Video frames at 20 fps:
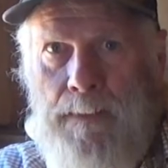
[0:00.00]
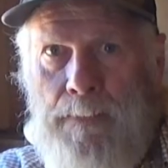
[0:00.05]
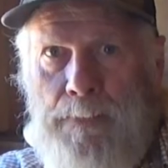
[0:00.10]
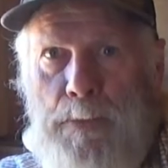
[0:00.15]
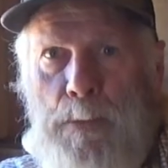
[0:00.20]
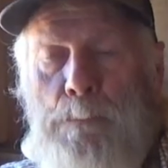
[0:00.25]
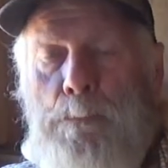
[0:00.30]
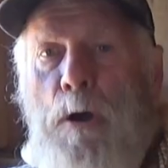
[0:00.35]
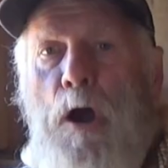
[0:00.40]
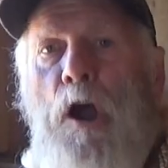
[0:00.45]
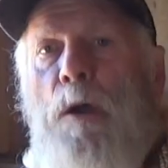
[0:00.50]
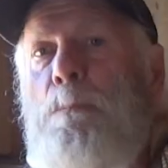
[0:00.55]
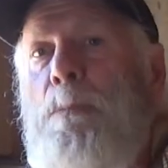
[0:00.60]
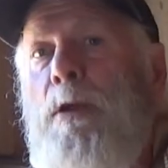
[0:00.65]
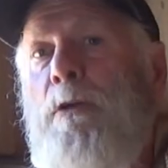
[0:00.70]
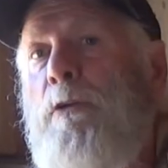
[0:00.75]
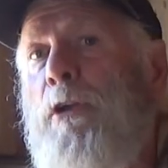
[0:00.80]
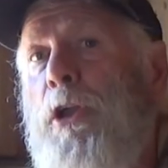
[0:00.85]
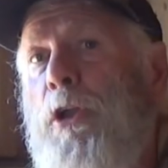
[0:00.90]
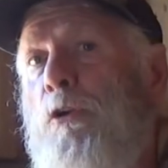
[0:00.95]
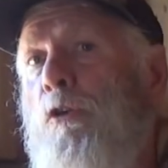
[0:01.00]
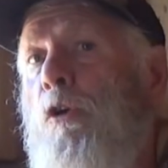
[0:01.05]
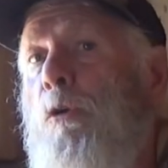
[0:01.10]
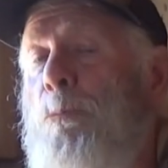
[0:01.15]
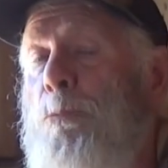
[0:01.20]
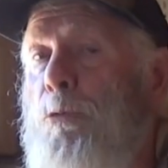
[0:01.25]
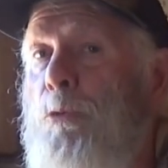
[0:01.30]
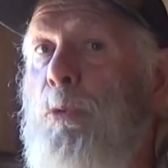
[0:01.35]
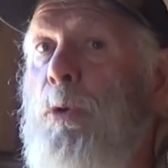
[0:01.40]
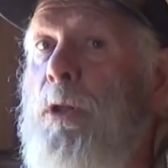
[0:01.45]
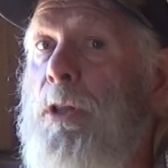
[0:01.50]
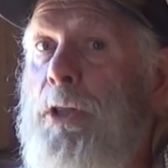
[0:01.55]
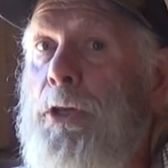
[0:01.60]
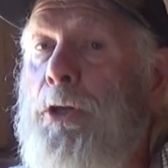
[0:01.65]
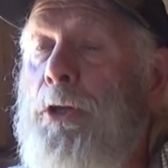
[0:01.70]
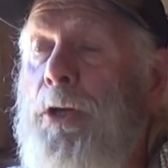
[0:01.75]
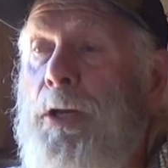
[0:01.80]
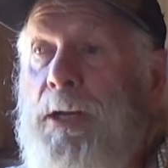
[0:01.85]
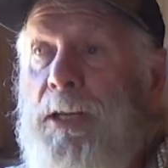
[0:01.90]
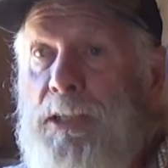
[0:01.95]
the Barberry grouped really
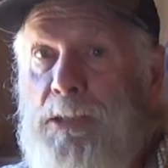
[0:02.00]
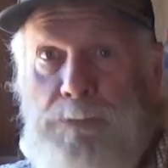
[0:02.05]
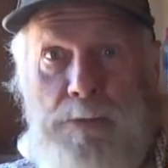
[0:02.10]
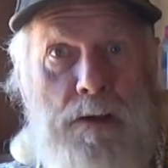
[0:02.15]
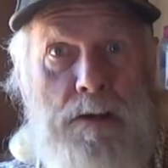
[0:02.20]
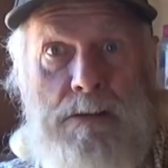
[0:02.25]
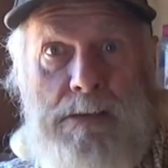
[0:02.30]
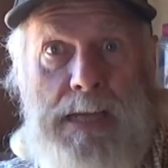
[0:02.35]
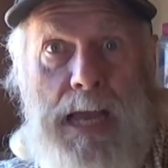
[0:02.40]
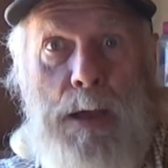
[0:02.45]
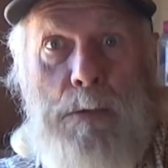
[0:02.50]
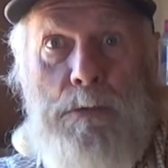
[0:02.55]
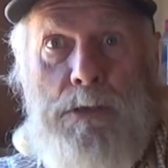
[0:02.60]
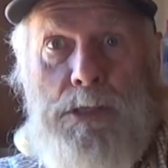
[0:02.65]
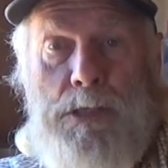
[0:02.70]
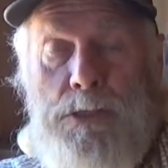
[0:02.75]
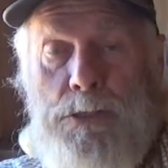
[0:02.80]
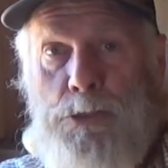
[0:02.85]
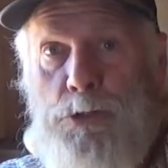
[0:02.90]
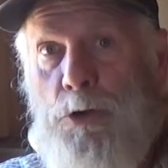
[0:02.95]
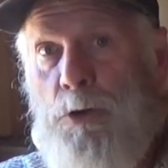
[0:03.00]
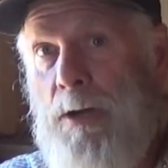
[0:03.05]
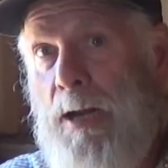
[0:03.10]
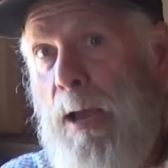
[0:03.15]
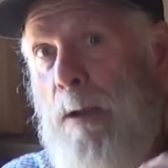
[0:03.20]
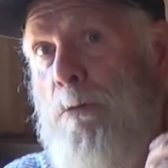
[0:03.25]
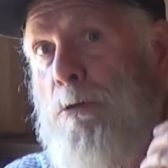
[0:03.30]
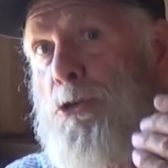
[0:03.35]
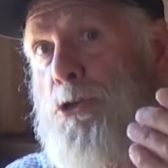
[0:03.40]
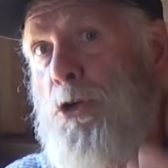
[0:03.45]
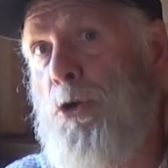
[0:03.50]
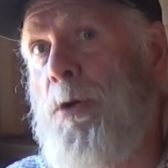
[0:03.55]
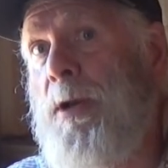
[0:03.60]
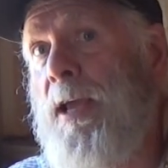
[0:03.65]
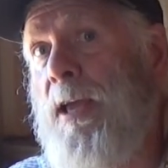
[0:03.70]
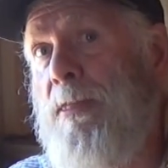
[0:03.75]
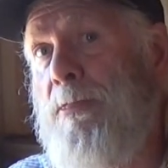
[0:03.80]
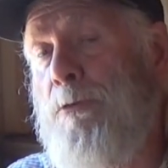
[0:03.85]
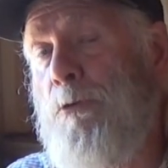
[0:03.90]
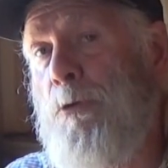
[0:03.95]
good as far as I was concerned. I was
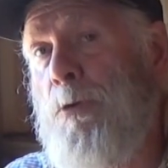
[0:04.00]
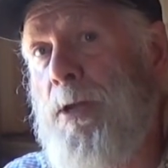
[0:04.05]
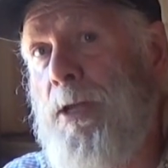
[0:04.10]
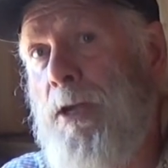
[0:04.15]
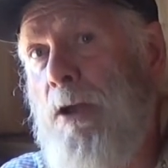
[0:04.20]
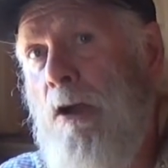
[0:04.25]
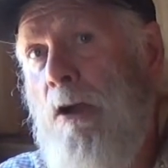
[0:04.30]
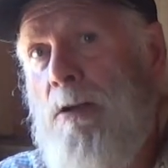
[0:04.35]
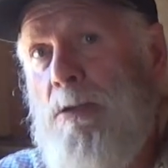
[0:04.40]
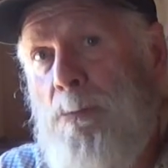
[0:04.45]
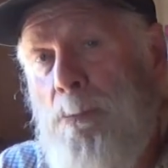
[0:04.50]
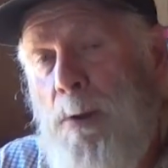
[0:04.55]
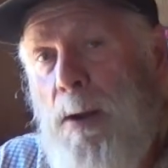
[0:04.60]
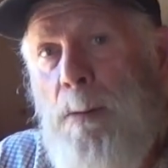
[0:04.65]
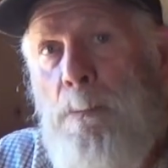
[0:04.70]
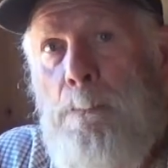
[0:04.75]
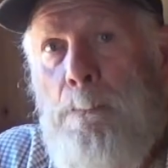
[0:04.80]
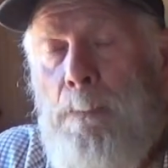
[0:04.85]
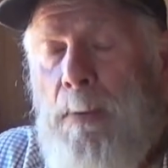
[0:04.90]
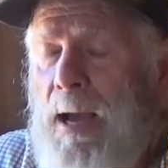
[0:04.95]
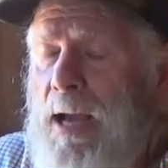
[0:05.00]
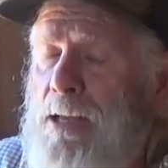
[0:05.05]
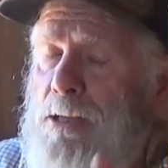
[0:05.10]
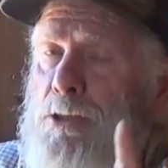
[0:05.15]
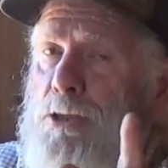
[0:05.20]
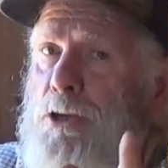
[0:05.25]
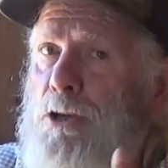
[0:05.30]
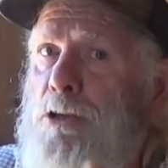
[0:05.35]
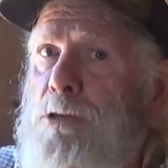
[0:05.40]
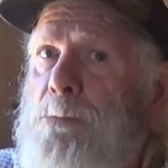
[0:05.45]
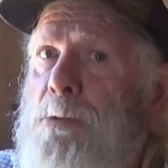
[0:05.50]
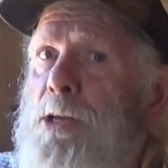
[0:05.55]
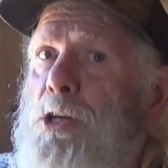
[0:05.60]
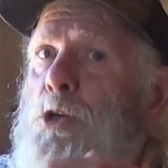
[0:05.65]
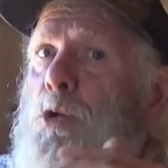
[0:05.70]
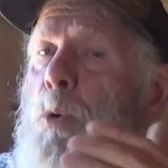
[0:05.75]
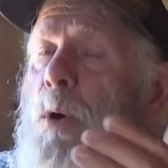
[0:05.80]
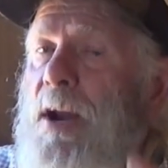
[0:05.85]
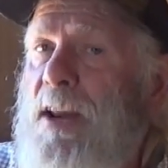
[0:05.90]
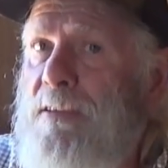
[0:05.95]
shooting at 30 yards.
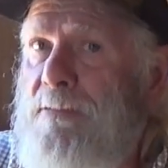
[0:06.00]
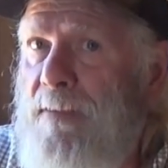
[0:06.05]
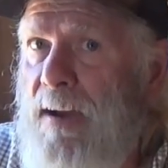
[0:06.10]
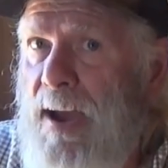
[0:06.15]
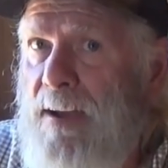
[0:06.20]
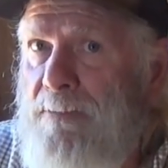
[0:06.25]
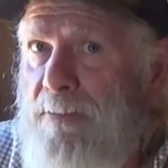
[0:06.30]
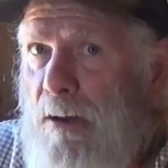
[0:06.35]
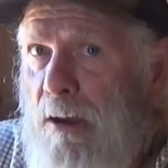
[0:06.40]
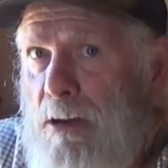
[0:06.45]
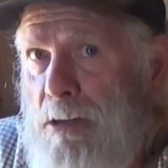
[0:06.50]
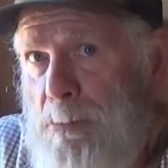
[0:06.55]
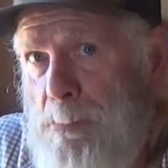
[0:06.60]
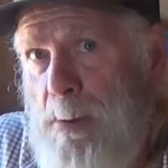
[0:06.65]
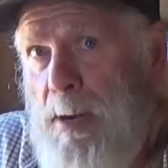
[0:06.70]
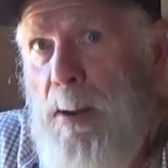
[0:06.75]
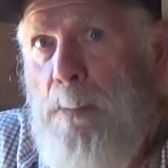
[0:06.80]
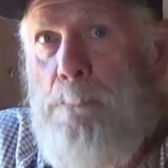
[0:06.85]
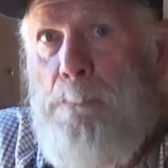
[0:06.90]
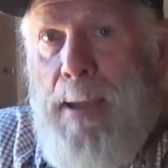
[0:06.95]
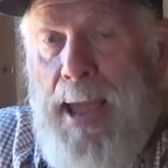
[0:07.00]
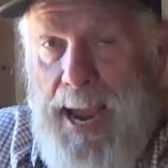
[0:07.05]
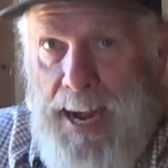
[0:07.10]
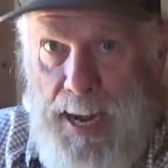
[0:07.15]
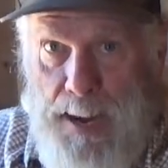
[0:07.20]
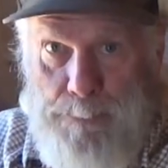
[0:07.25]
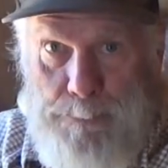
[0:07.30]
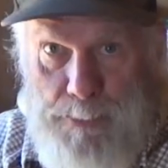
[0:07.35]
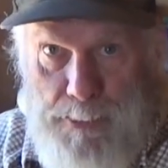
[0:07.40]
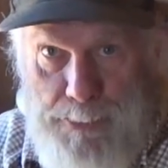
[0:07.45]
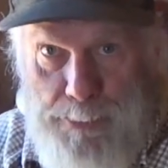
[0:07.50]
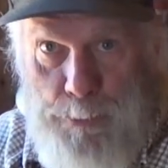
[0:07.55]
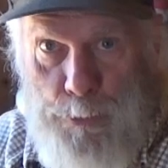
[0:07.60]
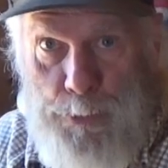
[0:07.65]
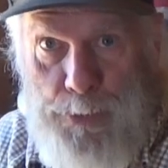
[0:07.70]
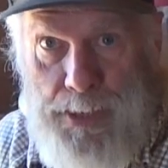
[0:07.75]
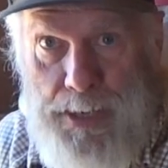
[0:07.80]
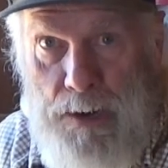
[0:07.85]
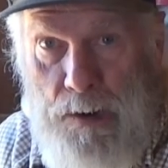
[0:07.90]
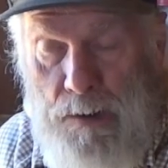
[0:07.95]
25 yards. I'm going to back up to
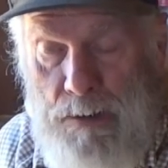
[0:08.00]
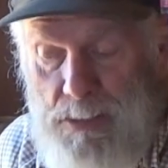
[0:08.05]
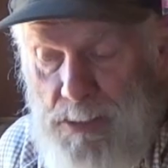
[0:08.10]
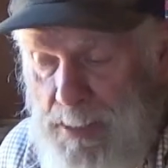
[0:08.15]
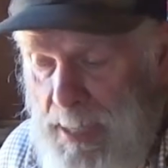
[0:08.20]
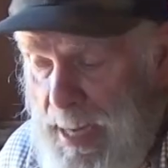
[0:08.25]
30 yards